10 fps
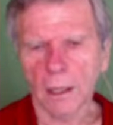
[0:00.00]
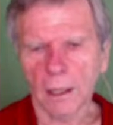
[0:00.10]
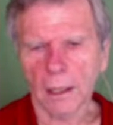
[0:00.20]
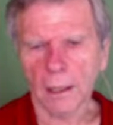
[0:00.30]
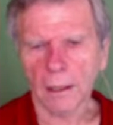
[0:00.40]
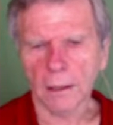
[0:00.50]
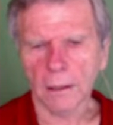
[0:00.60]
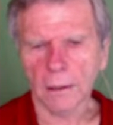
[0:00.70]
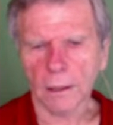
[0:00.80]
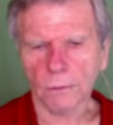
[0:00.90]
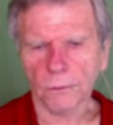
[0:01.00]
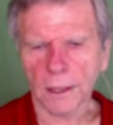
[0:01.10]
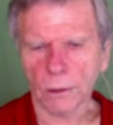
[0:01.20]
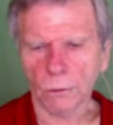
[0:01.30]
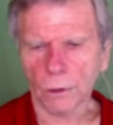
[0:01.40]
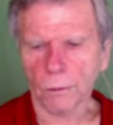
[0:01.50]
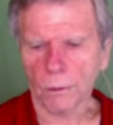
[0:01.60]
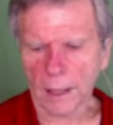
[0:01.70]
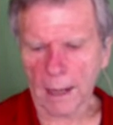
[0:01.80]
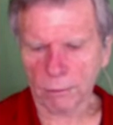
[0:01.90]
and I don't think it'll work
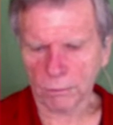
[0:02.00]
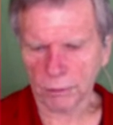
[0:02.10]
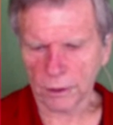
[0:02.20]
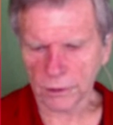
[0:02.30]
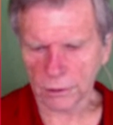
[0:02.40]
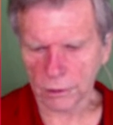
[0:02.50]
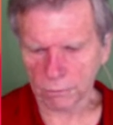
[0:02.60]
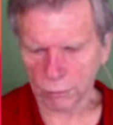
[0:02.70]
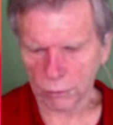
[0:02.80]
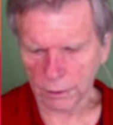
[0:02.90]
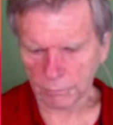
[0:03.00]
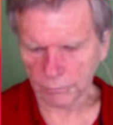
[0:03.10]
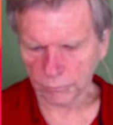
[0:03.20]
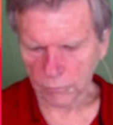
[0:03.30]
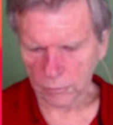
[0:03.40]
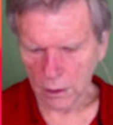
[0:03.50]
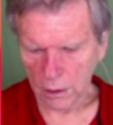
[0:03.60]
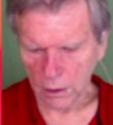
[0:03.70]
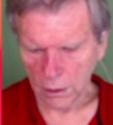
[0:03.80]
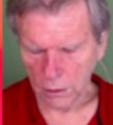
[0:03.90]
with Apple Plus at this point.
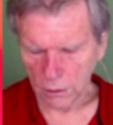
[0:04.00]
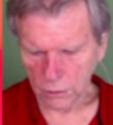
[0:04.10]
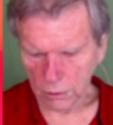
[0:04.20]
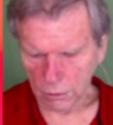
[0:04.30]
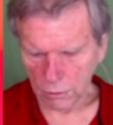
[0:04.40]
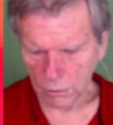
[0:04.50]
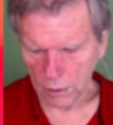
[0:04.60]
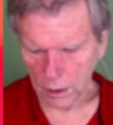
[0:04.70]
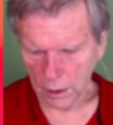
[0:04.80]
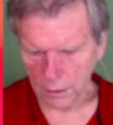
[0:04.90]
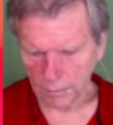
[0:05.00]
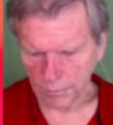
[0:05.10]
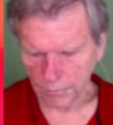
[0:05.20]
So